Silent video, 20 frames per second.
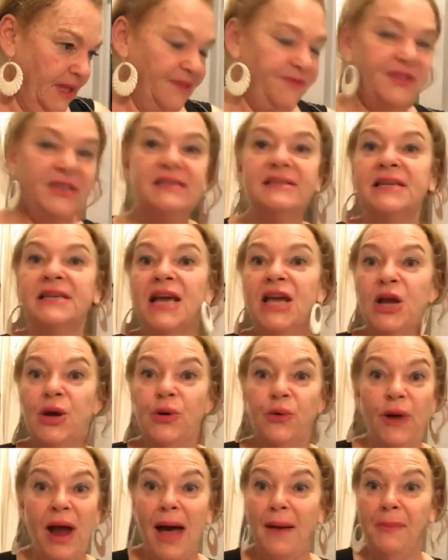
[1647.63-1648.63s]
if the
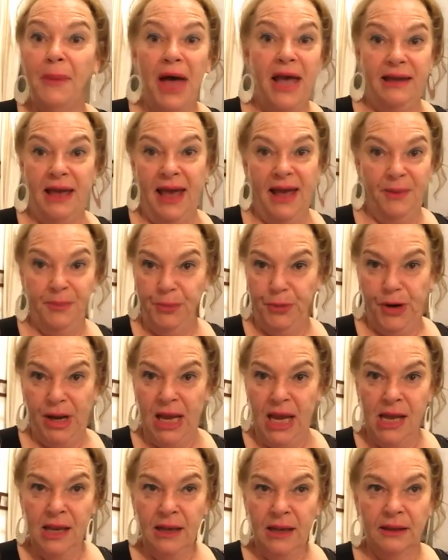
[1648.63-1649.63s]
singing rabbi can't
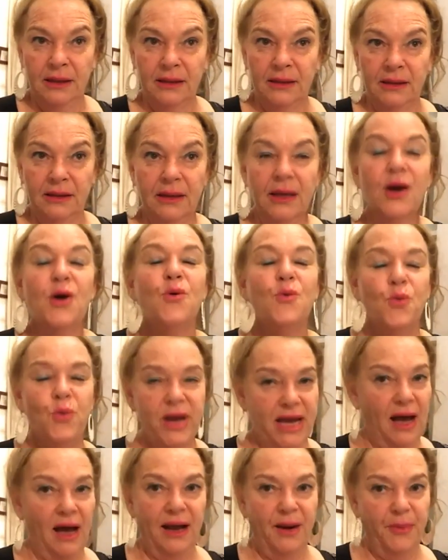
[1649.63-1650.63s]
bring it,
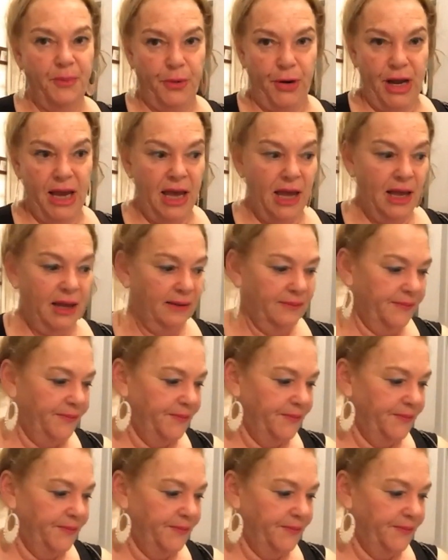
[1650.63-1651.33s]
we got to bring it.